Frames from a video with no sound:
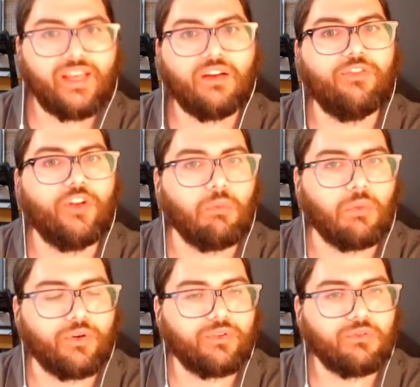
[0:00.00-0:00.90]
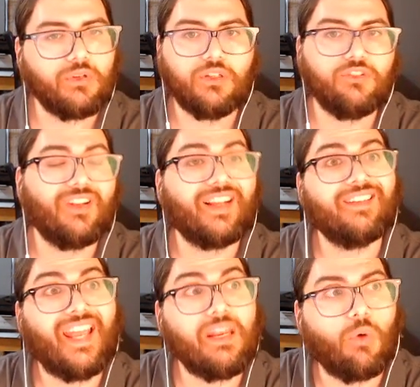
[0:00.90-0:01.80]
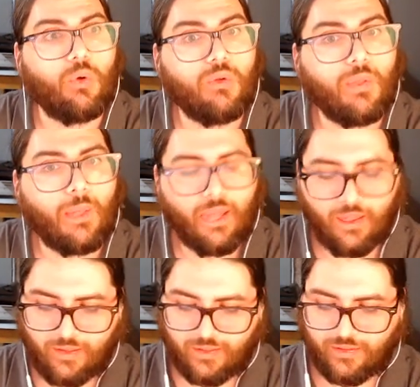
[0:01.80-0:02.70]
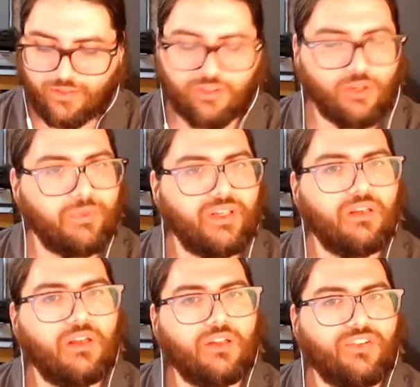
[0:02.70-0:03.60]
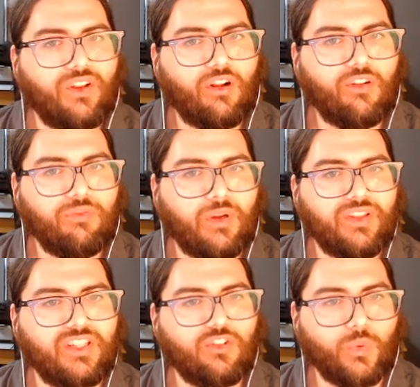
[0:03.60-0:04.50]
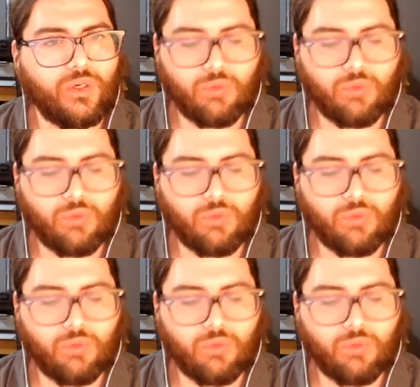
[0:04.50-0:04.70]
of numbers. It's like a table. It's going to be set off by these square